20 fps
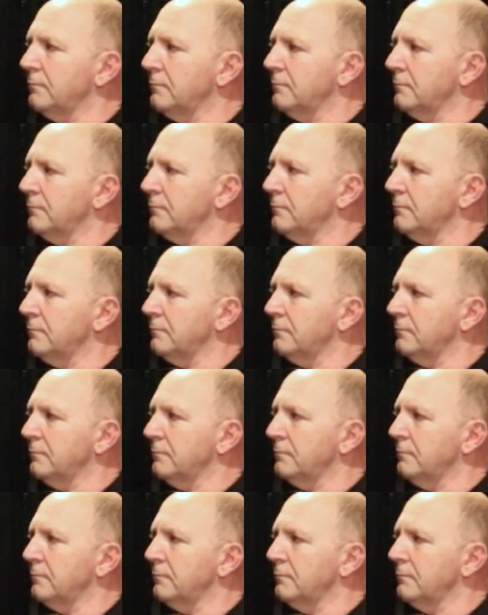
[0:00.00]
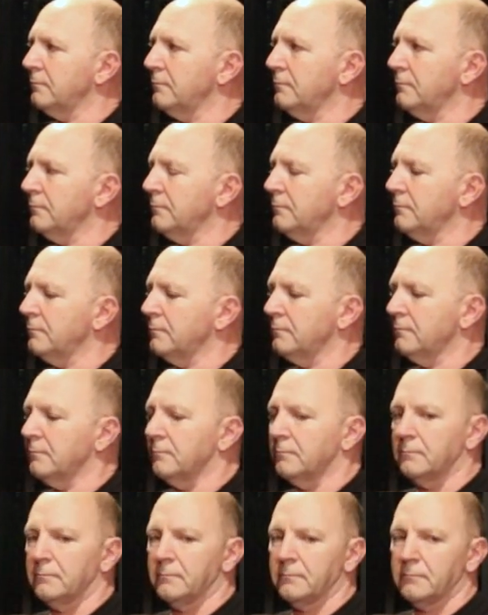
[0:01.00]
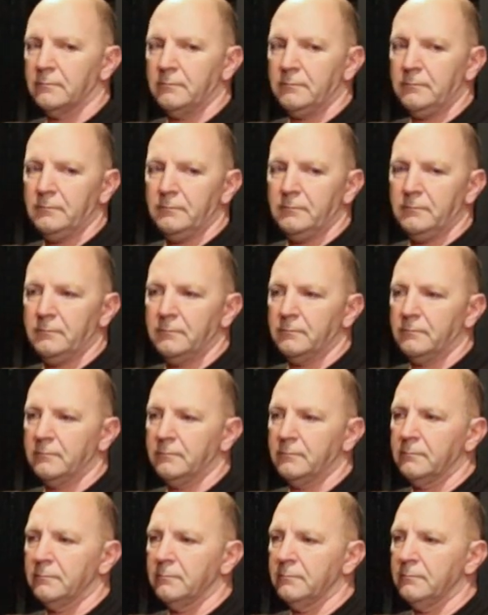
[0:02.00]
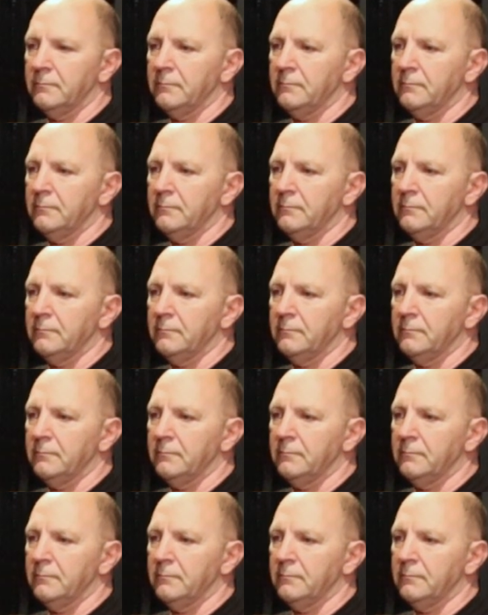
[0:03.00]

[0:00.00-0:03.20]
(not speaking)